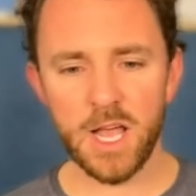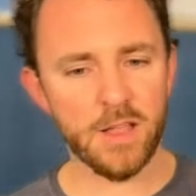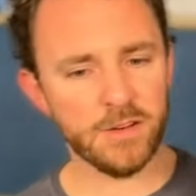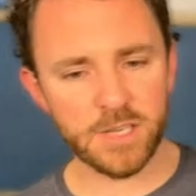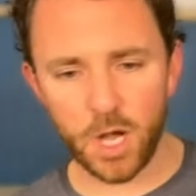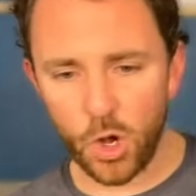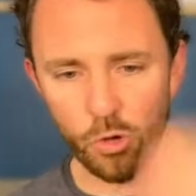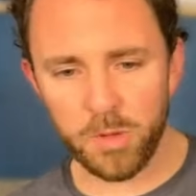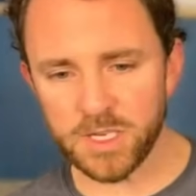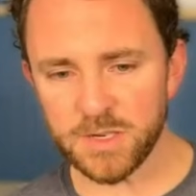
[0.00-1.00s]
There's a whole
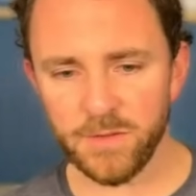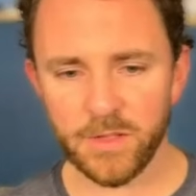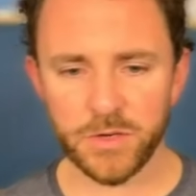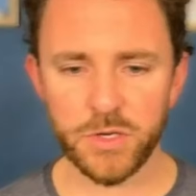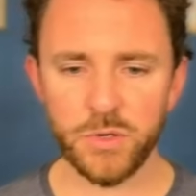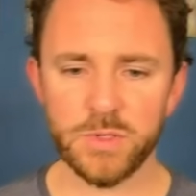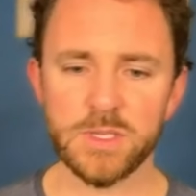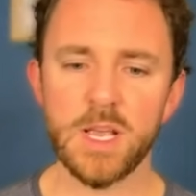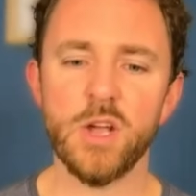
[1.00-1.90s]
bunch of other dudes